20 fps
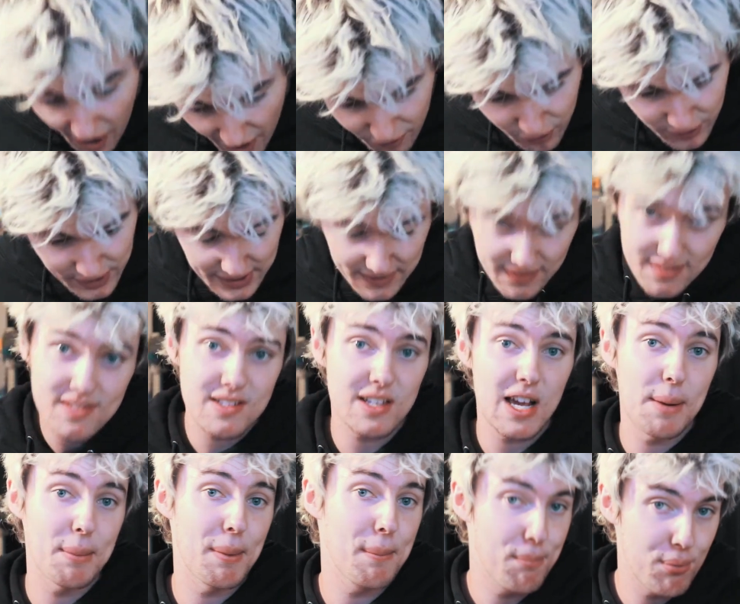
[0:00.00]
I reckon this is
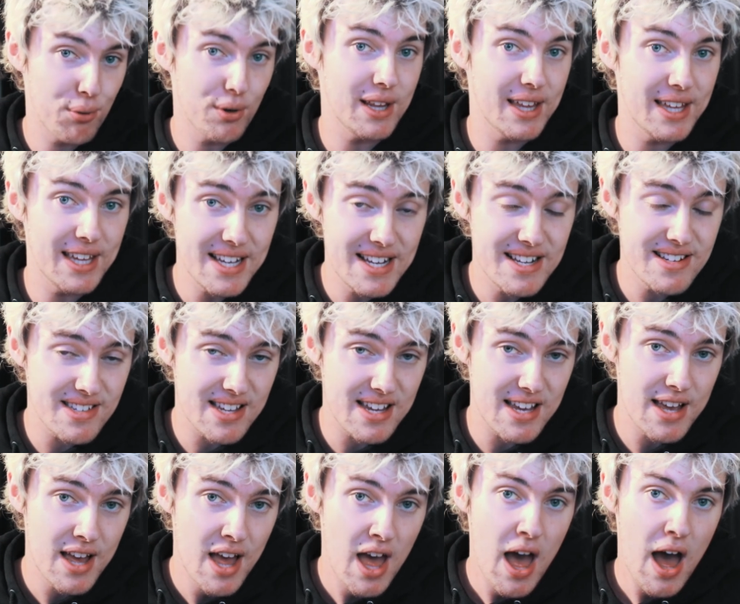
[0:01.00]
going to be pretty
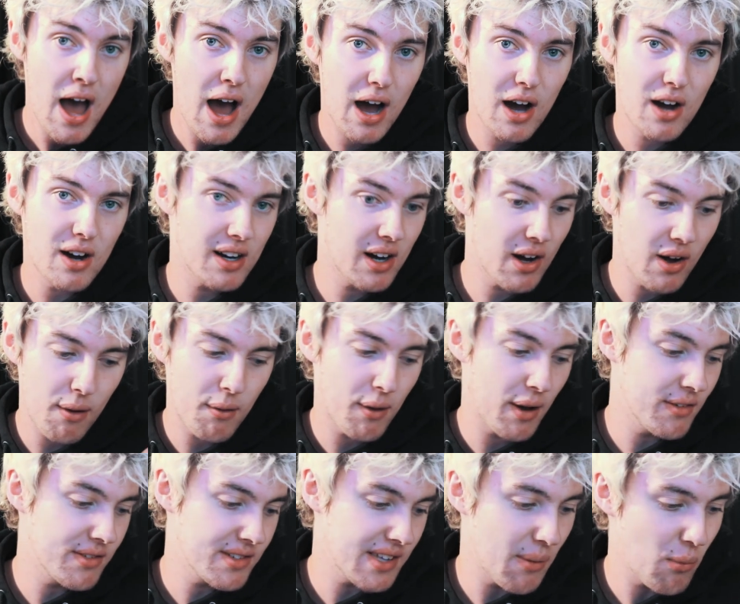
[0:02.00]
easy.
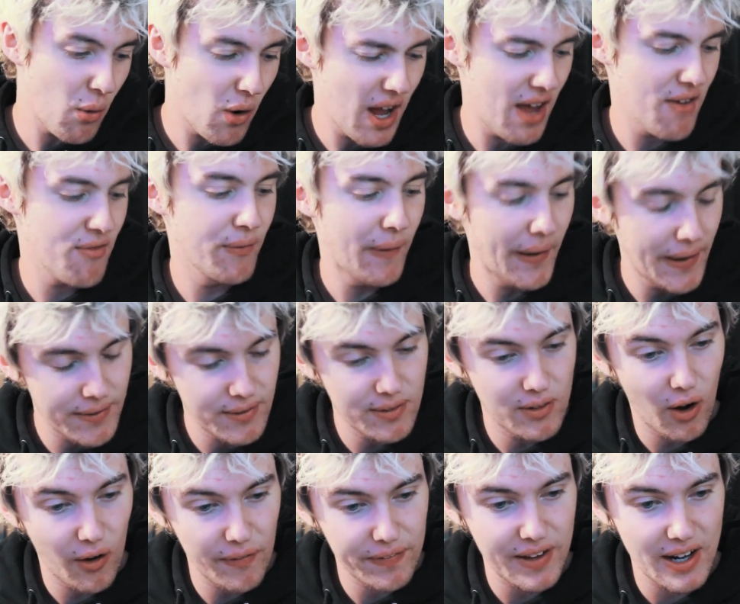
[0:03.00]
I was like, what haven't I
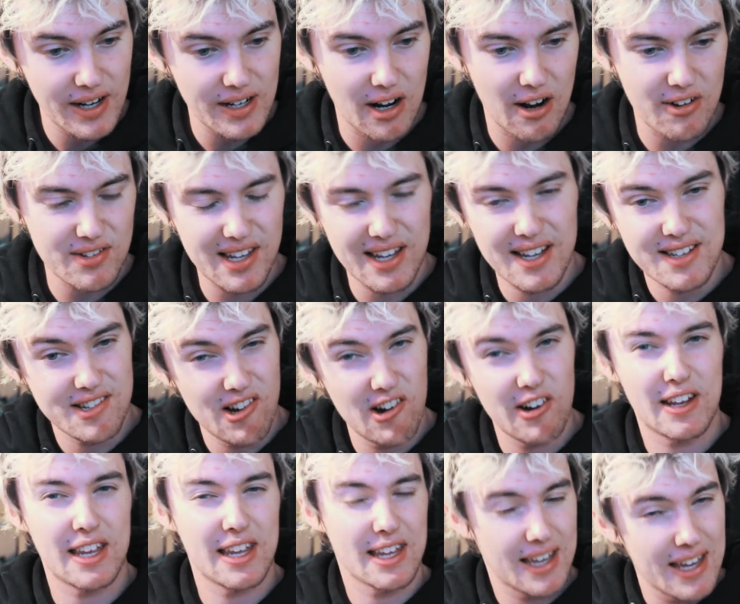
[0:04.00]
not done? And I was like, is
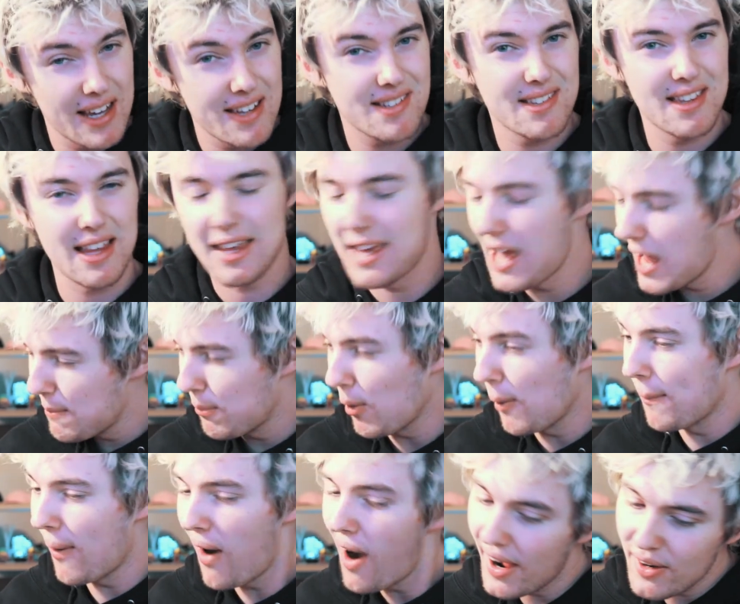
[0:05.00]
there a guess the
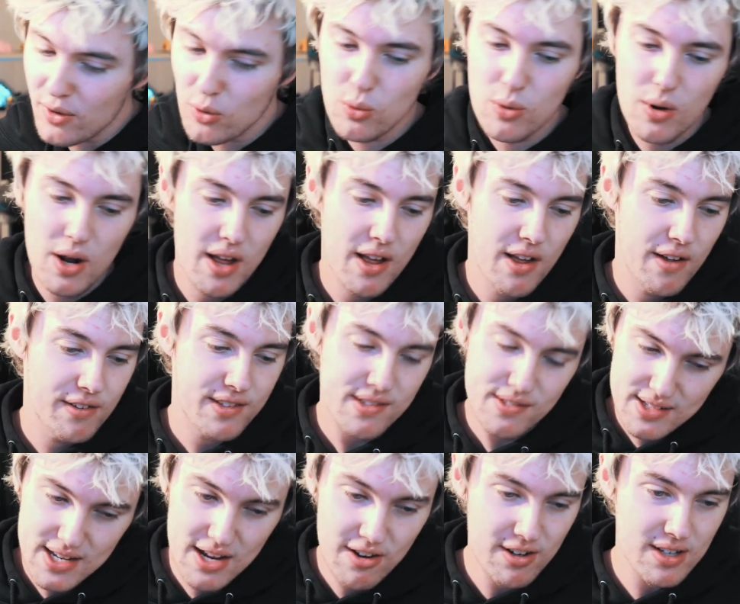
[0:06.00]
K-pop idol
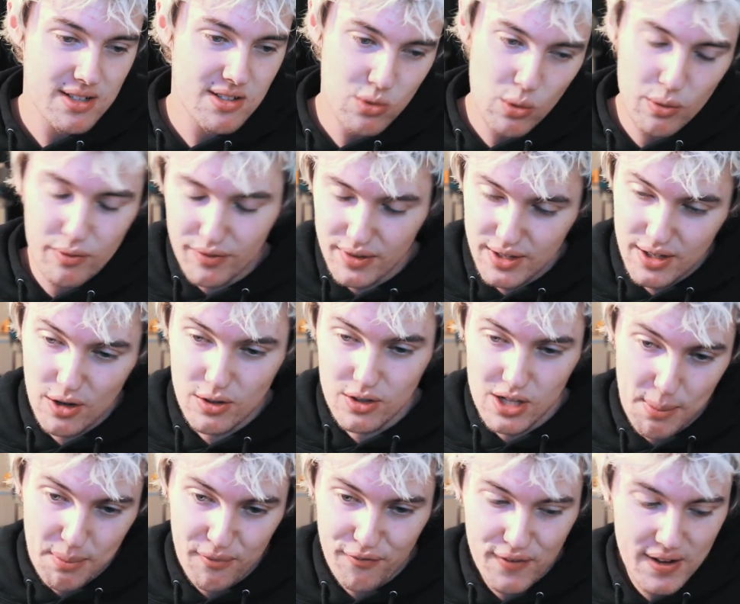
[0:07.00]
series or video
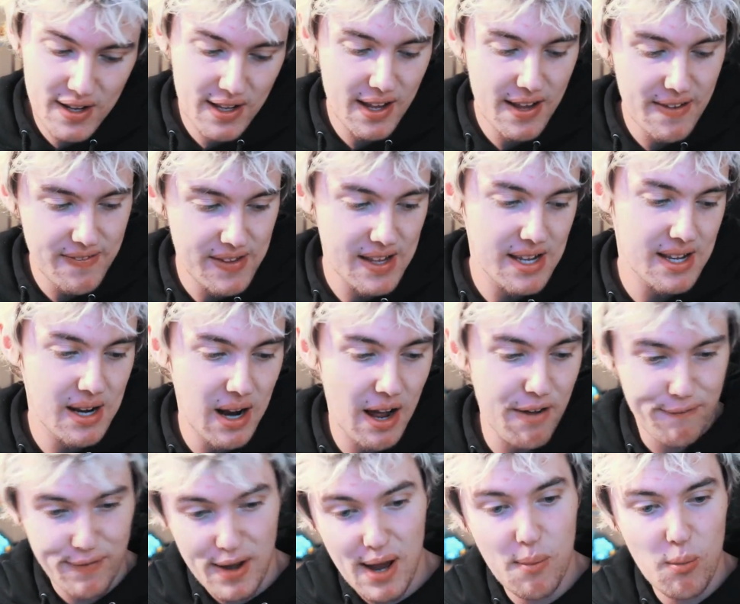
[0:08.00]
type of thing? And then
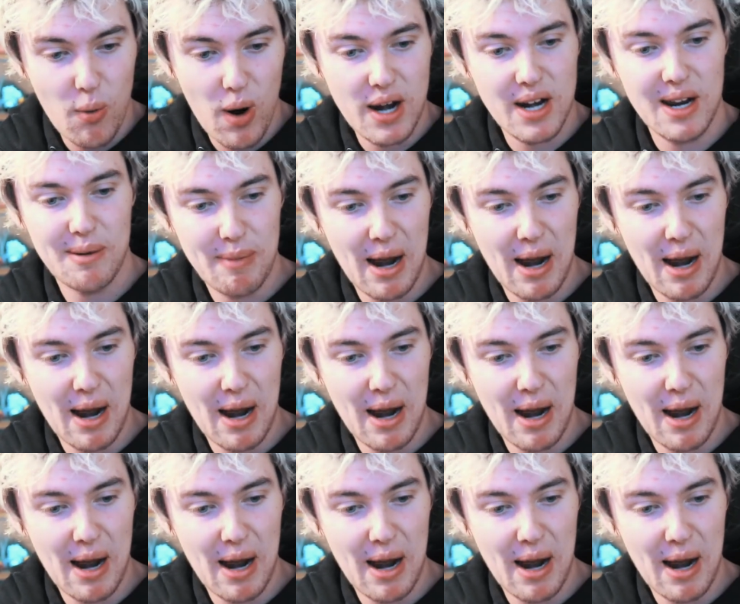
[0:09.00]
I found one.